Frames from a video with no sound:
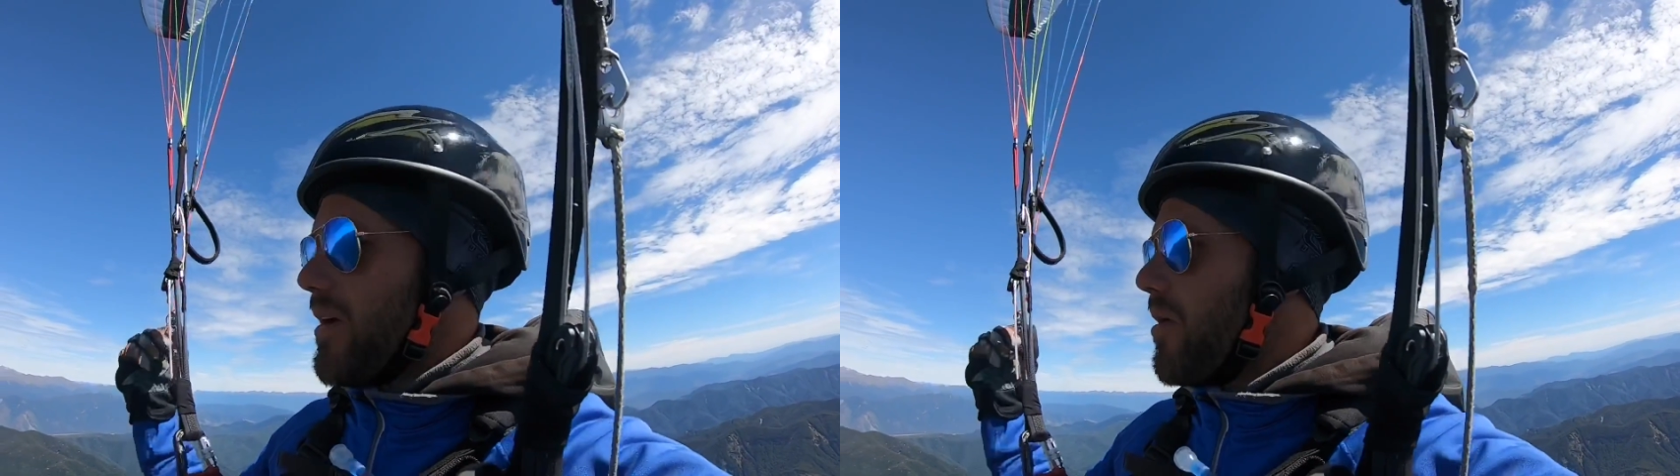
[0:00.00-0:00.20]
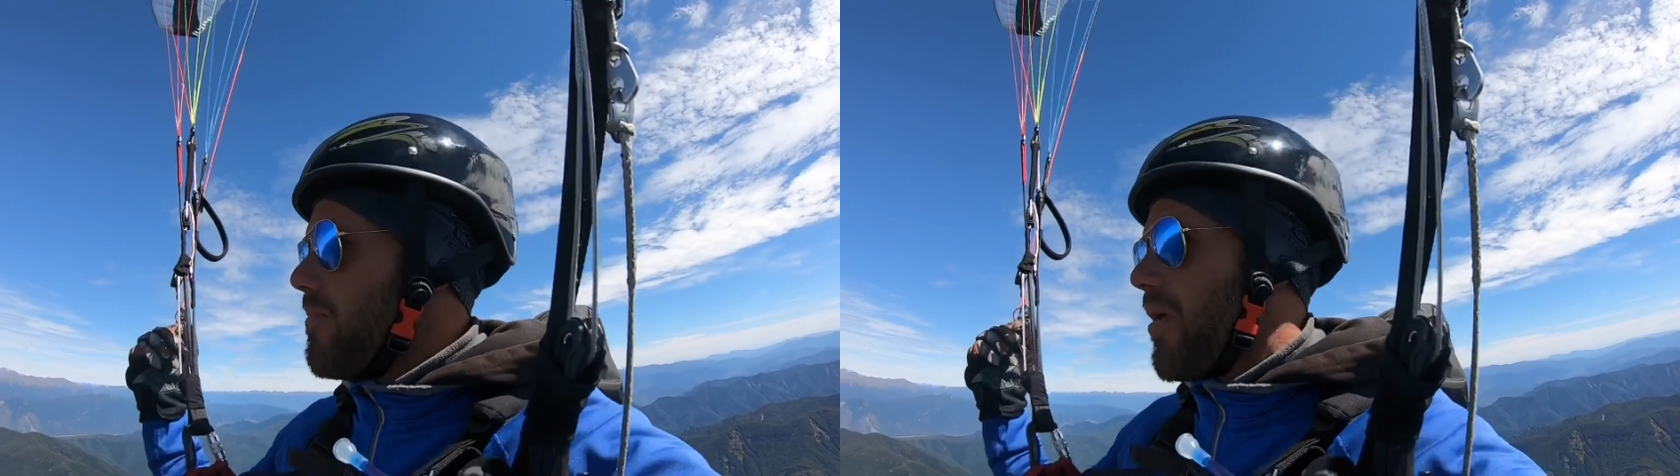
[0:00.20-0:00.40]

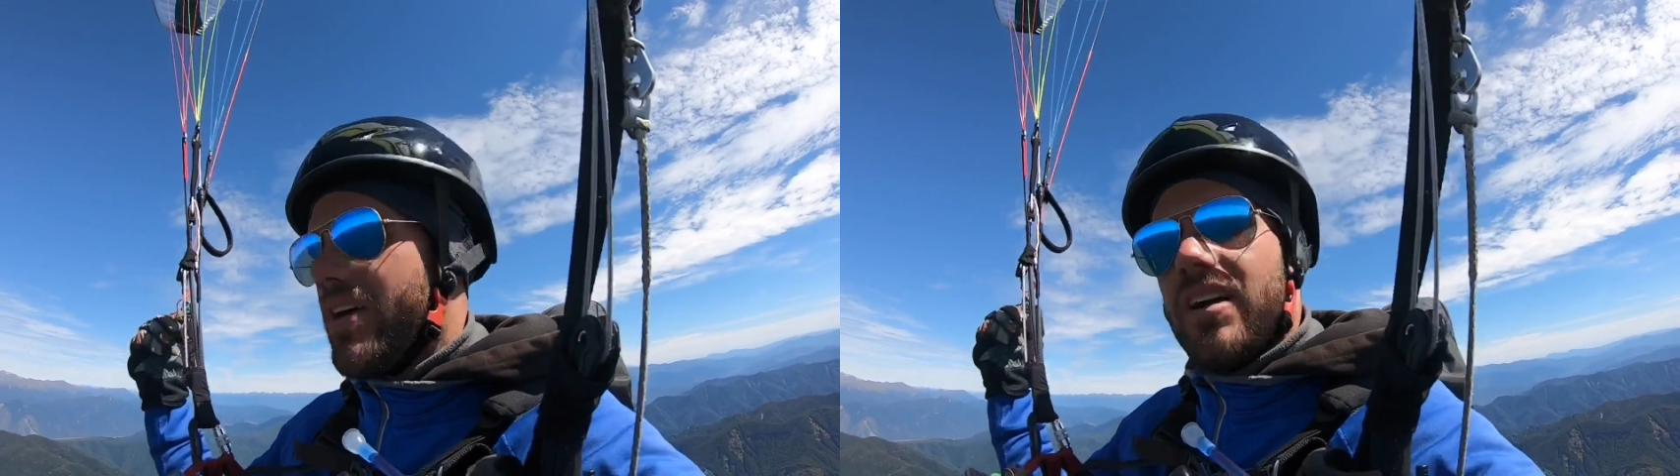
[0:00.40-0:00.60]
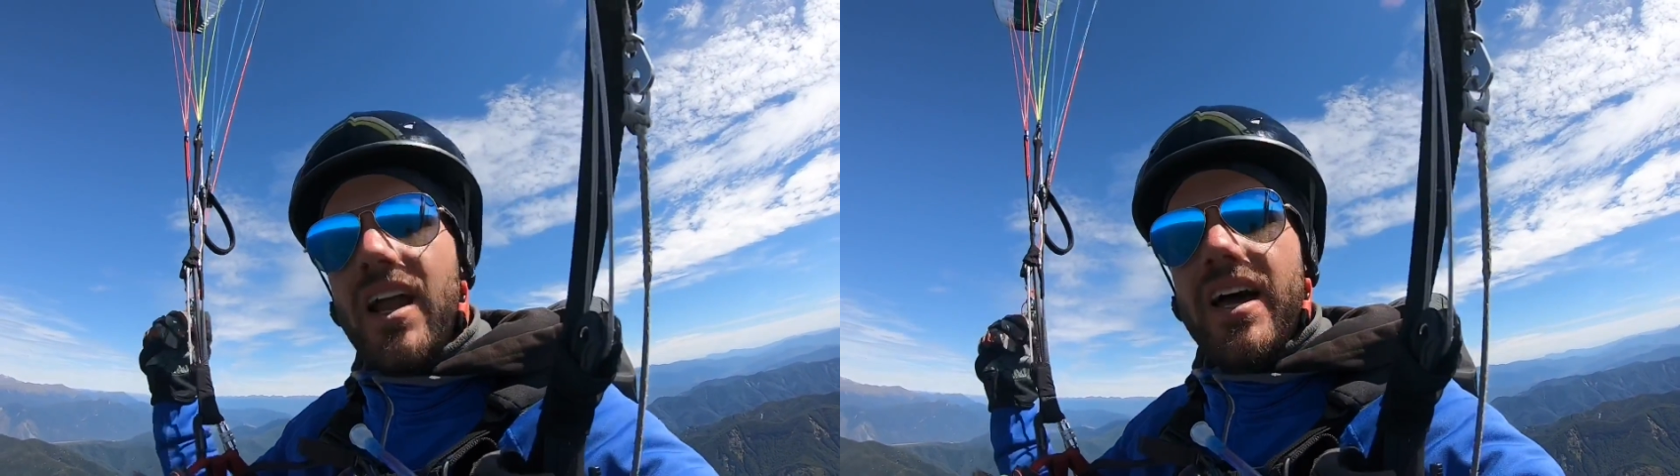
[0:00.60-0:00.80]
more
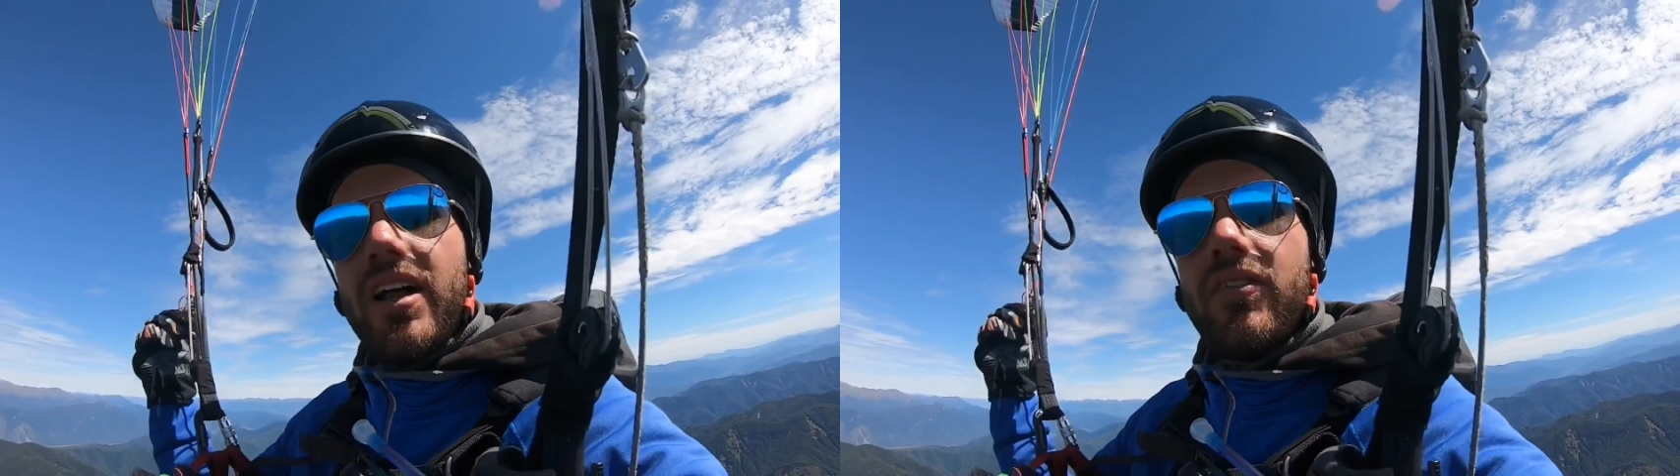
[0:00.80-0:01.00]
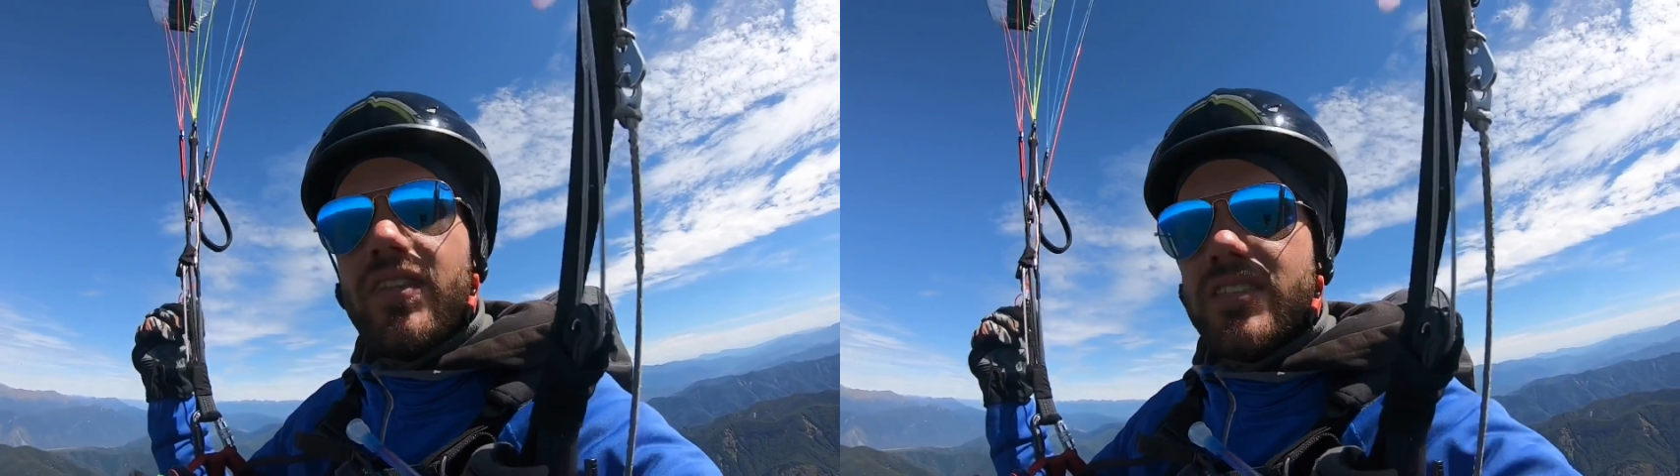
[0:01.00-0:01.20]
buoyant glide
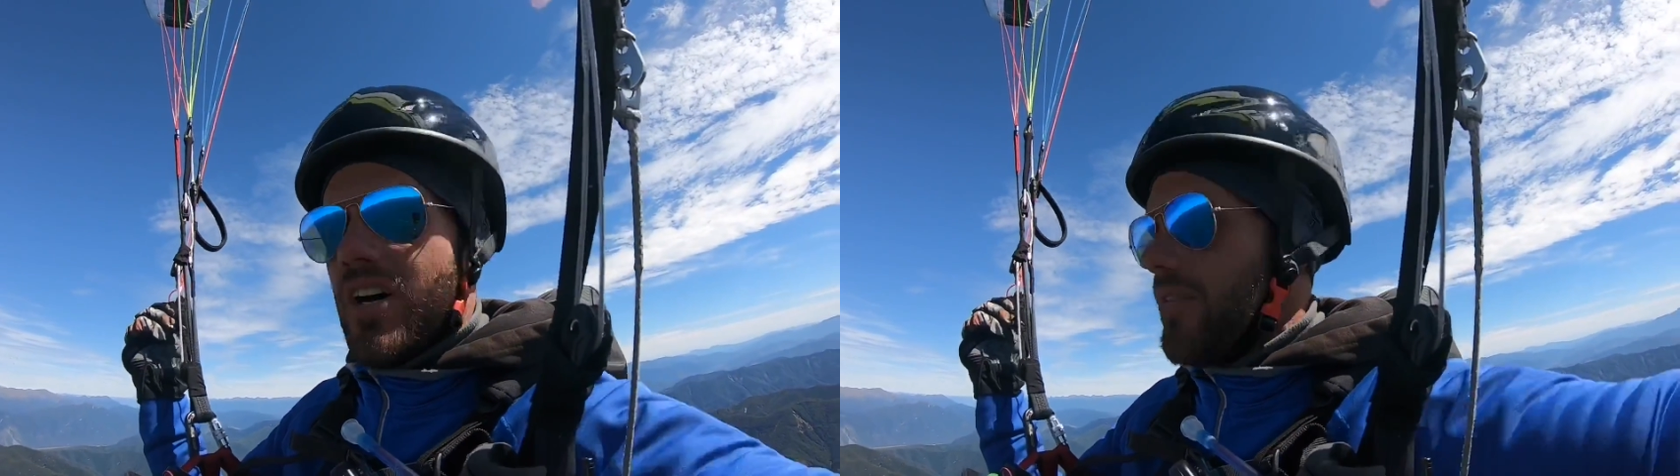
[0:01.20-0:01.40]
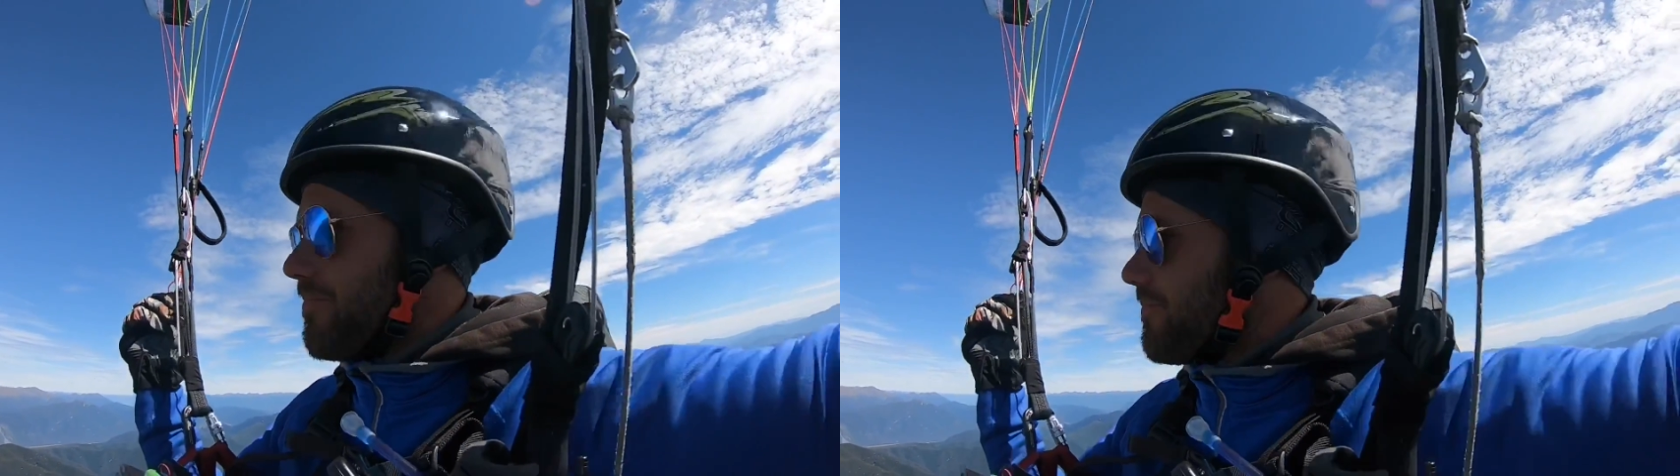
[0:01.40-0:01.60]
over the top.